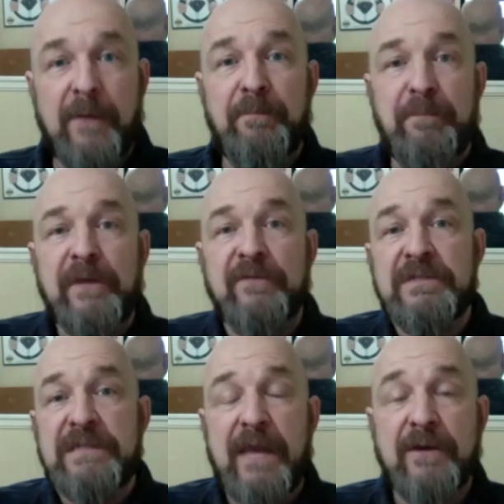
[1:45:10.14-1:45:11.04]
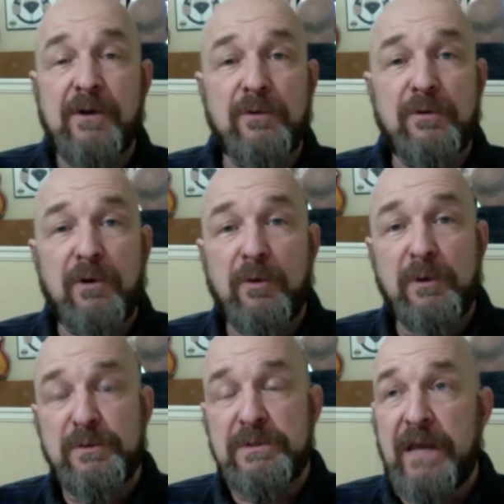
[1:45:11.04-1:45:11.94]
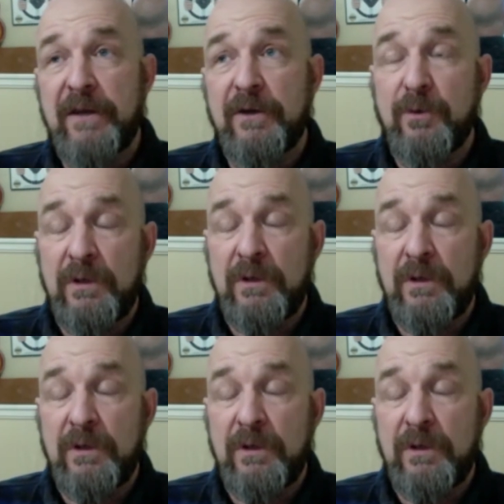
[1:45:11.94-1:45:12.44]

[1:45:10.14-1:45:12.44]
bit of a standout glow, which was kind of cool.